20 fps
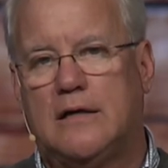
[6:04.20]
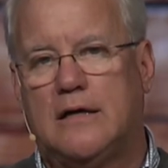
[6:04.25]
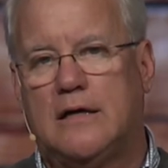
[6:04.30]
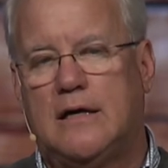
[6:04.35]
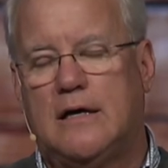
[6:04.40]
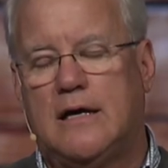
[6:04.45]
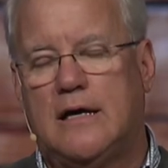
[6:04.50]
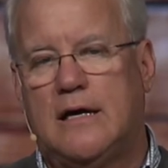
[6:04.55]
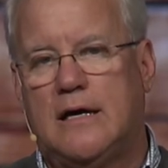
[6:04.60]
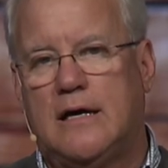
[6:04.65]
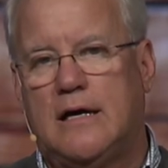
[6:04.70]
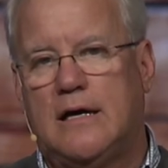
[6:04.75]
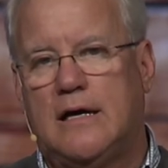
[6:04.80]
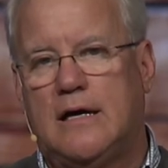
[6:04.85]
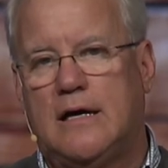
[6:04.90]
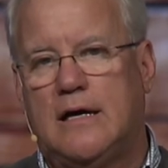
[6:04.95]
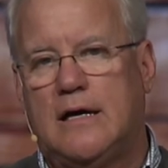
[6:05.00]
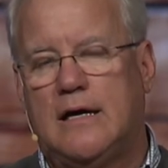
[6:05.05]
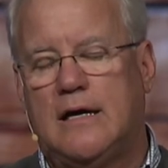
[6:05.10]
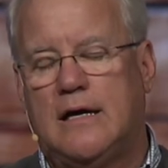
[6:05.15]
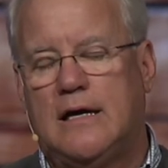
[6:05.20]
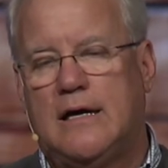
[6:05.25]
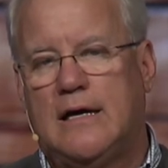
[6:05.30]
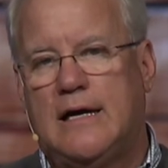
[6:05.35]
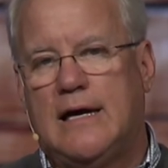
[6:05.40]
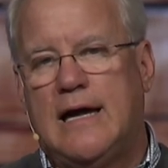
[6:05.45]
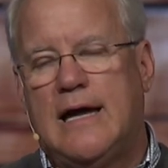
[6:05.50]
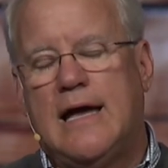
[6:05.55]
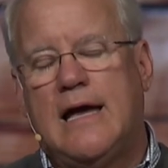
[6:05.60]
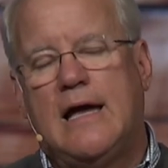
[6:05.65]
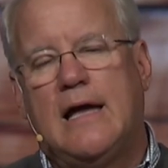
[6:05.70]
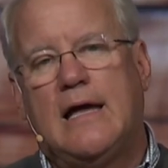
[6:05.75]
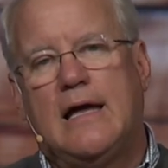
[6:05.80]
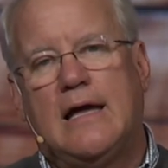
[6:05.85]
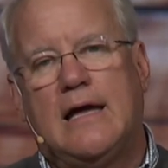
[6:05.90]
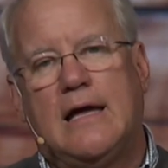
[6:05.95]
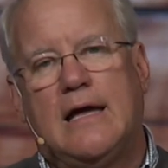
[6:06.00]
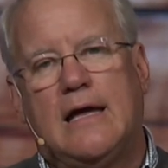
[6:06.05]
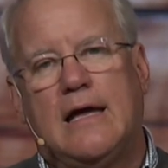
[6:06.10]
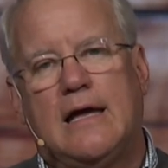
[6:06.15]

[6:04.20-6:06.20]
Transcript: Nobody speaks.